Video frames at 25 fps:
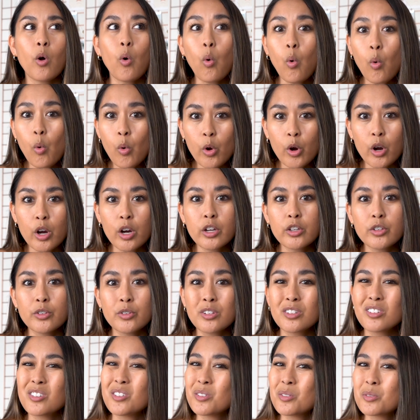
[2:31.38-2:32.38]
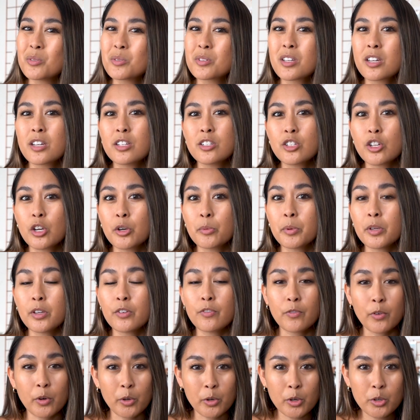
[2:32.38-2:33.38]
Or you can use Adobe
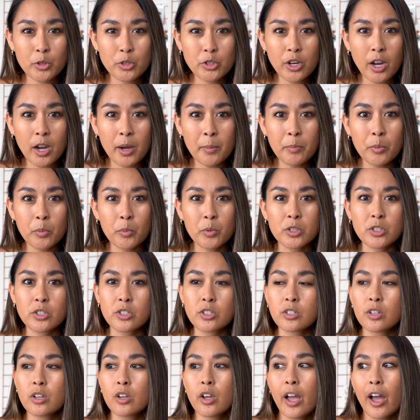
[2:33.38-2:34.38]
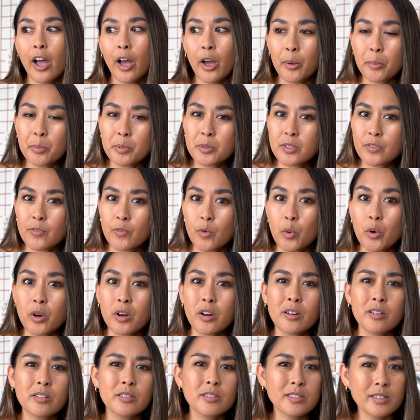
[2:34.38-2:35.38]
Photoshop, which helps
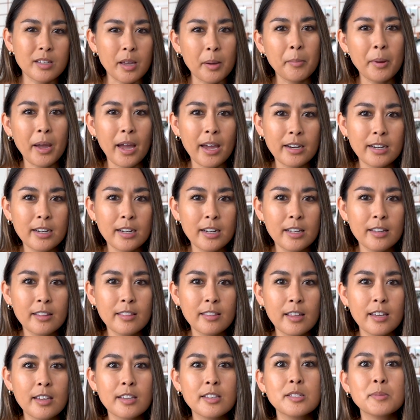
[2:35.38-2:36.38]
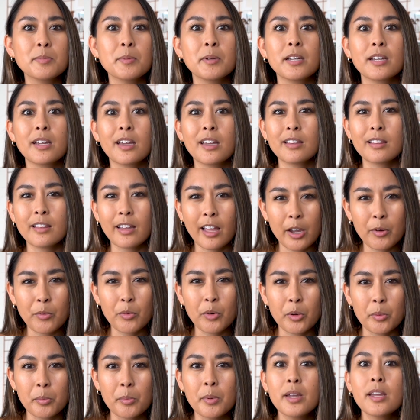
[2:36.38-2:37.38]
for some editing things, but again,
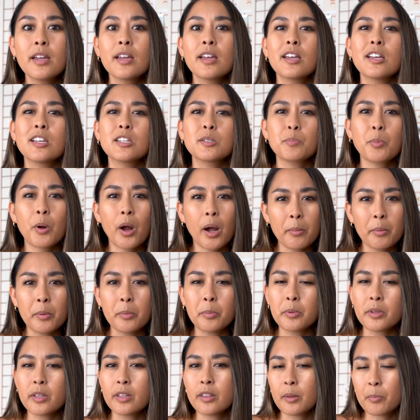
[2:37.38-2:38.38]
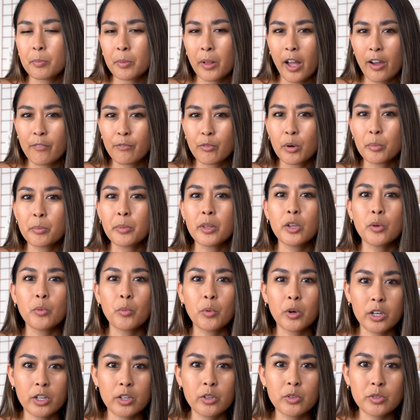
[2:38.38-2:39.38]
Lightroom is probably the platform that you
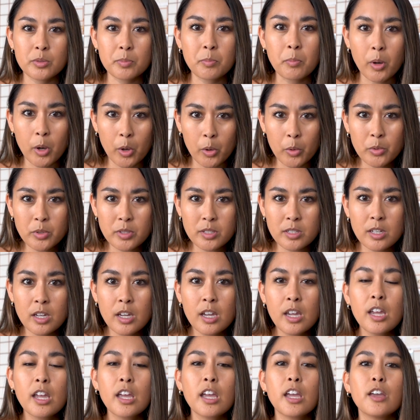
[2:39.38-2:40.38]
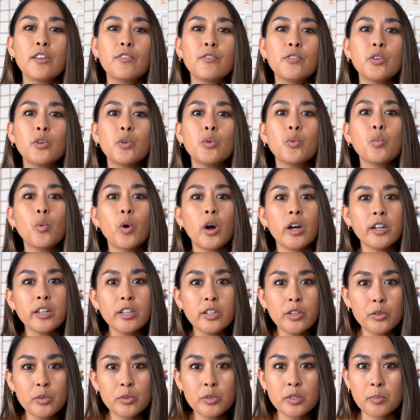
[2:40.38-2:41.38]
want to use most. If you want to
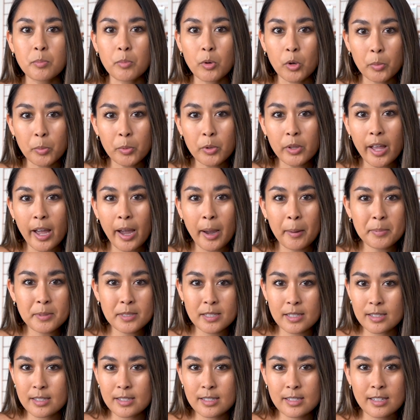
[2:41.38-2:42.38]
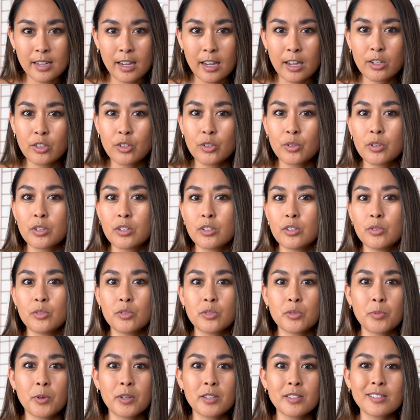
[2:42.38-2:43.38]
use mobile apps instead, you can
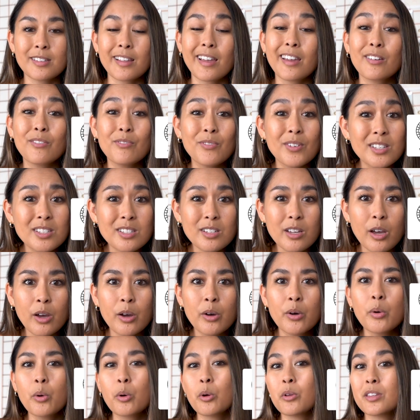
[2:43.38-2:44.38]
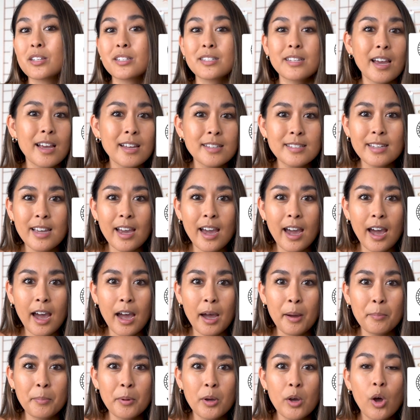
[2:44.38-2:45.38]
use ones like VSCO or the Tezza
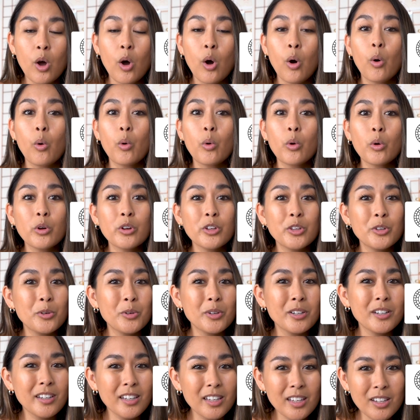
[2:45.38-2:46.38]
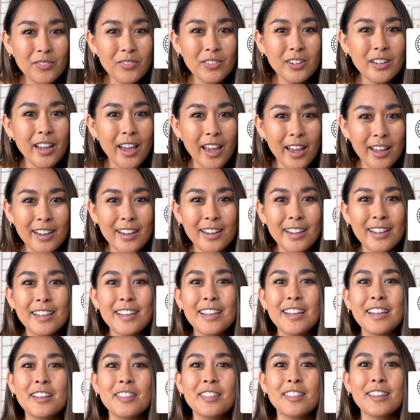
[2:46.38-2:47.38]
app, or you can even edit
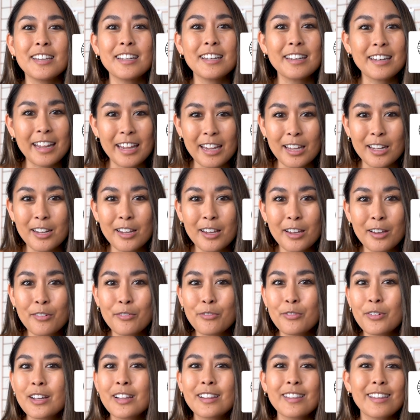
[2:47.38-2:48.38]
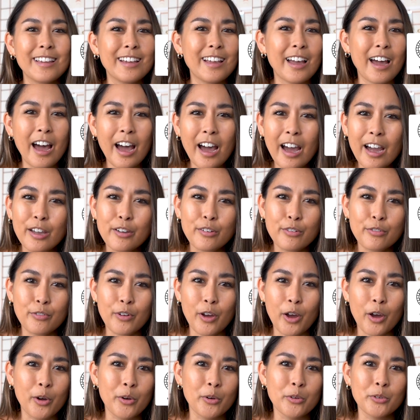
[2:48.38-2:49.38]
in the native, like,
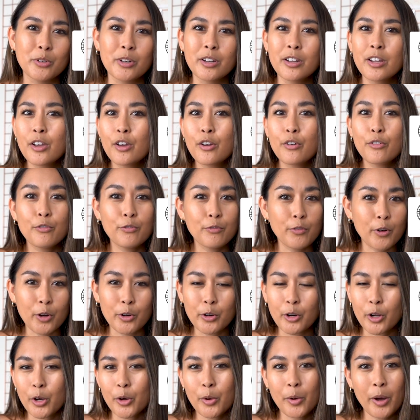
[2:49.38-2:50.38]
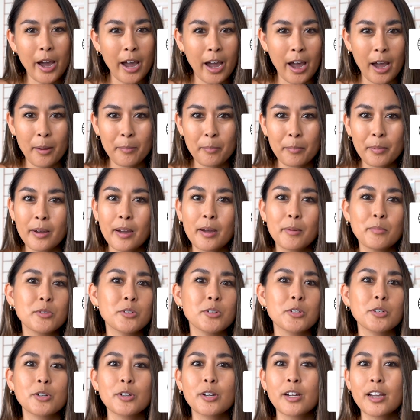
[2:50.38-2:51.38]
iPhone photo app. I'm
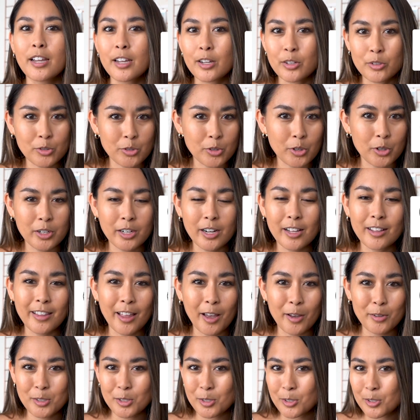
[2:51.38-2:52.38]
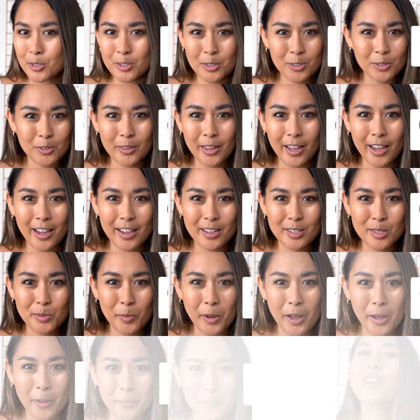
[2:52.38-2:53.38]
sure Android allows you to do that as
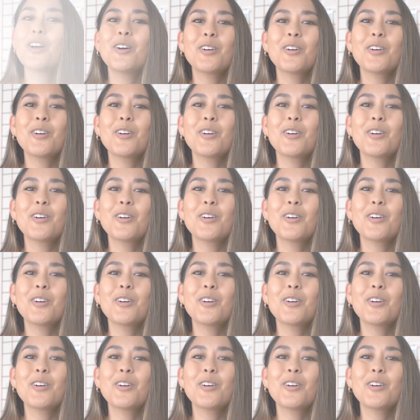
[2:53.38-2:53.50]
well.